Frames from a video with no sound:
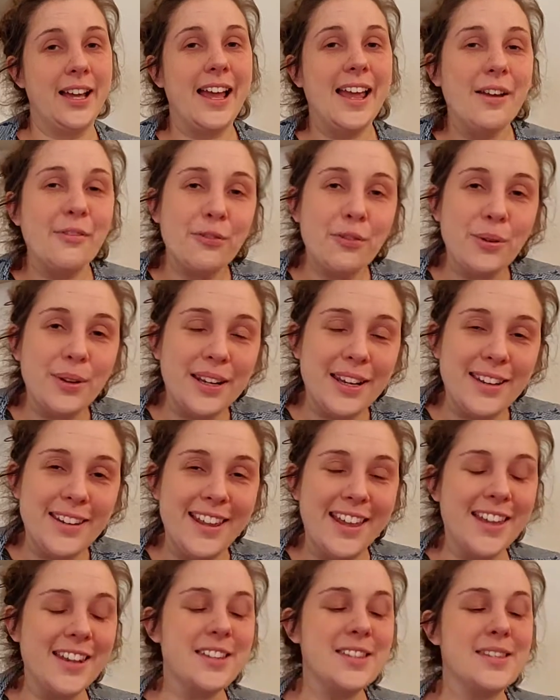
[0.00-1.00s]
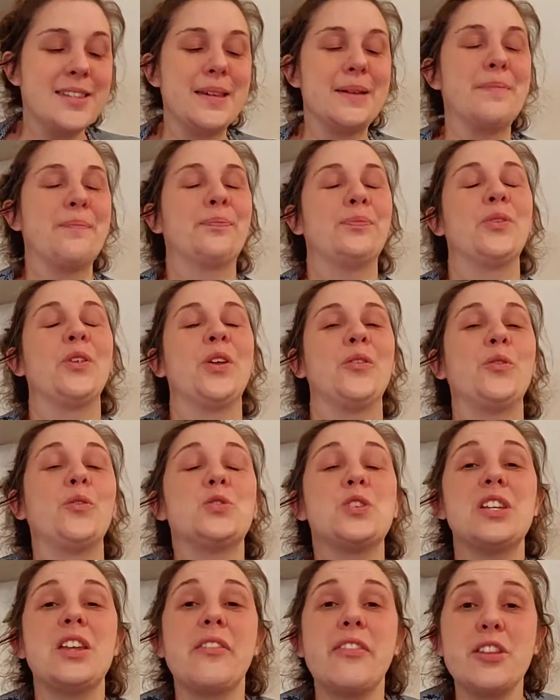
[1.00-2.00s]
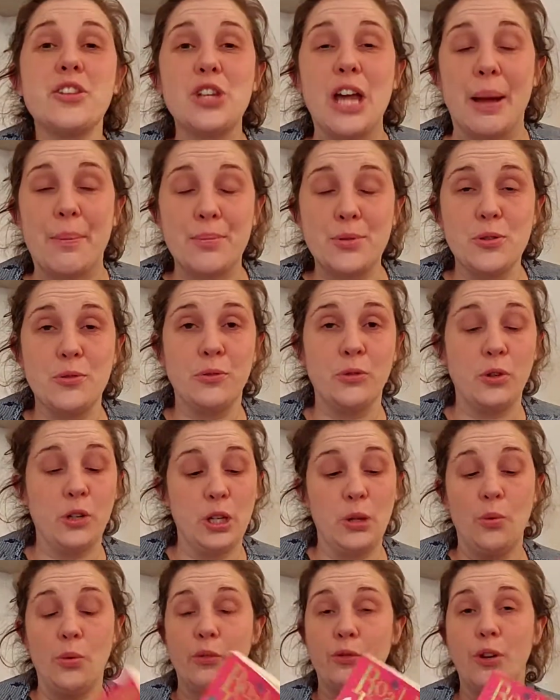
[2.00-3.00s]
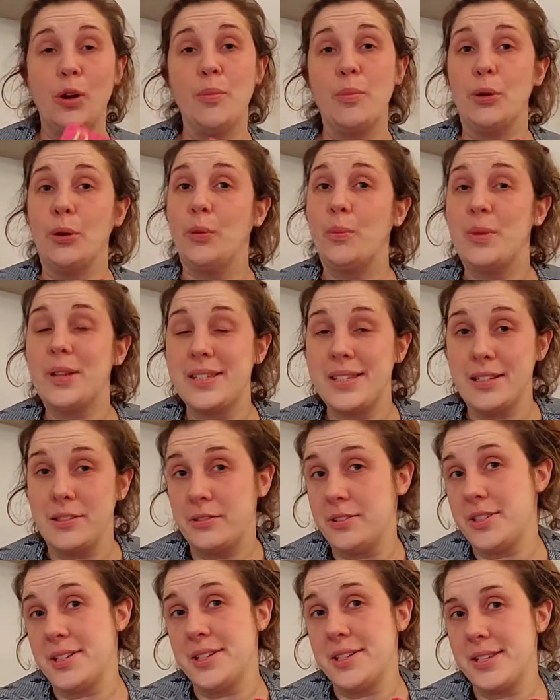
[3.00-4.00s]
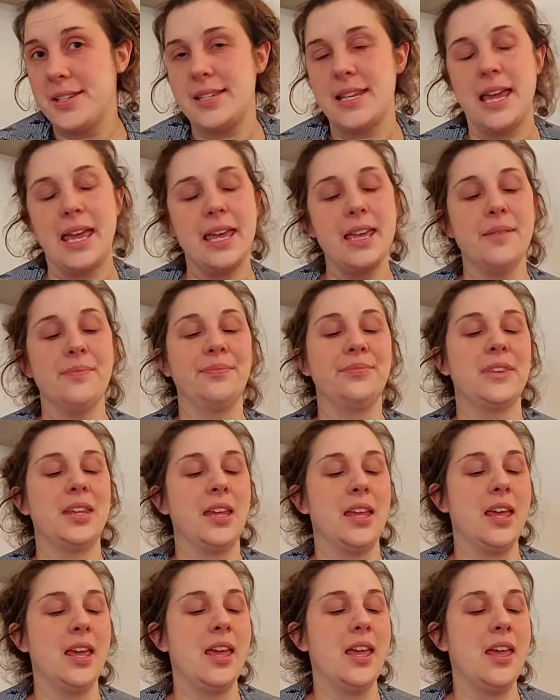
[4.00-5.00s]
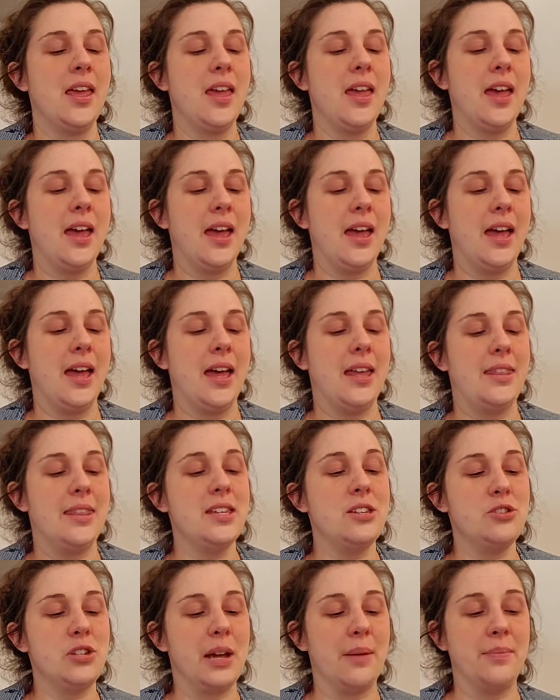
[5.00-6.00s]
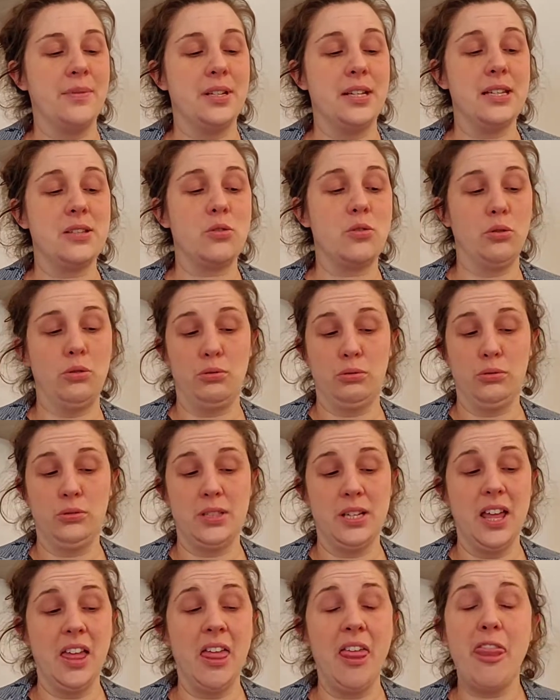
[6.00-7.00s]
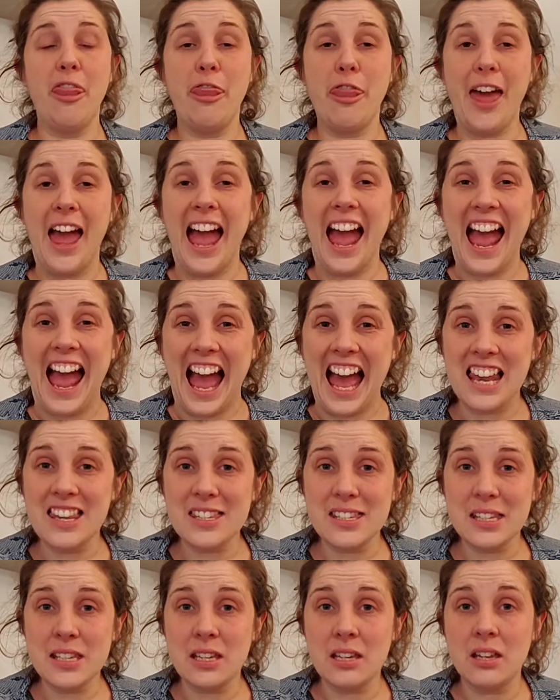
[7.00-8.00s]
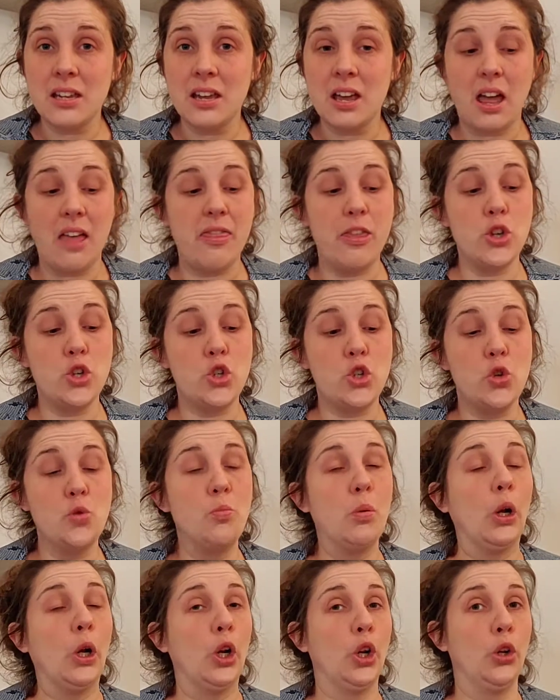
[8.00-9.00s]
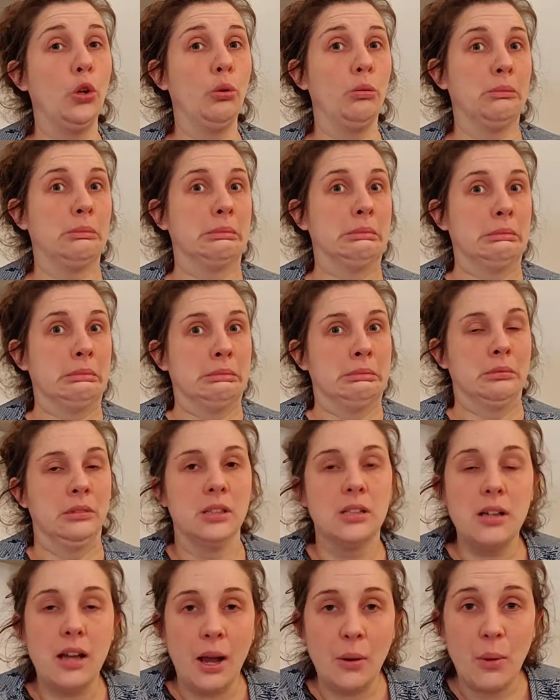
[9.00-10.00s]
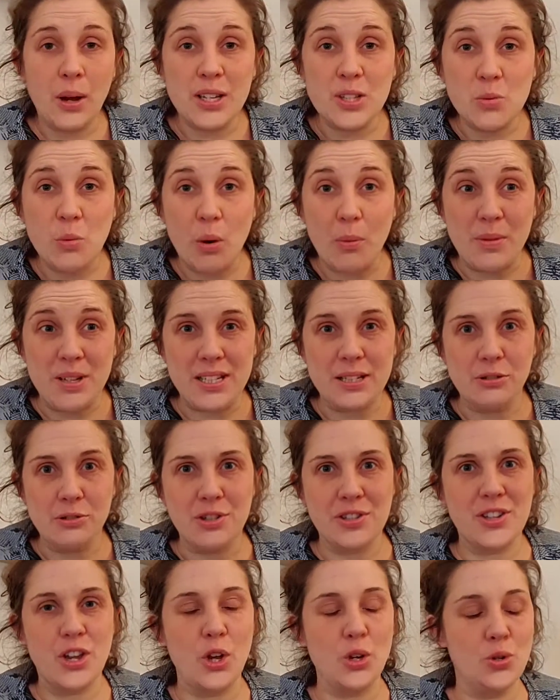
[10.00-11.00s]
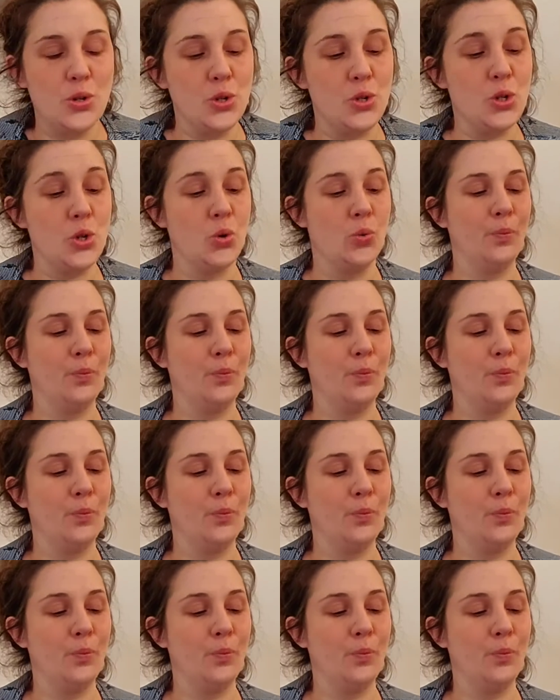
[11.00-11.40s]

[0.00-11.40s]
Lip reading: Hi everyone, and that's got another chapter for you of our book Matilda today. And this chapter is called The Hat and the Superglue. I wonder what Matilda's going to do.